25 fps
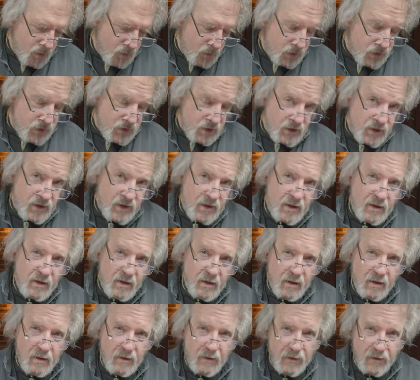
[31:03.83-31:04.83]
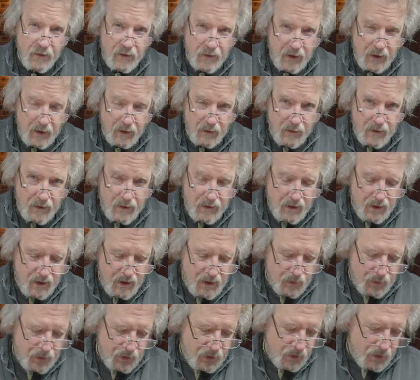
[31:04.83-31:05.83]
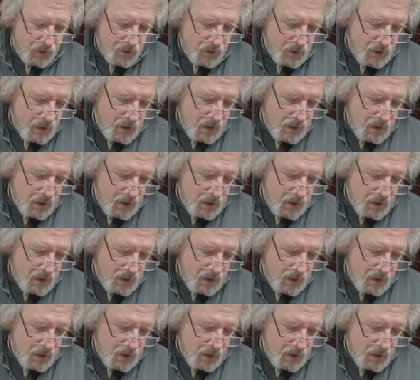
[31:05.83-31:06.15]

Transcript: which is thicker in diameter,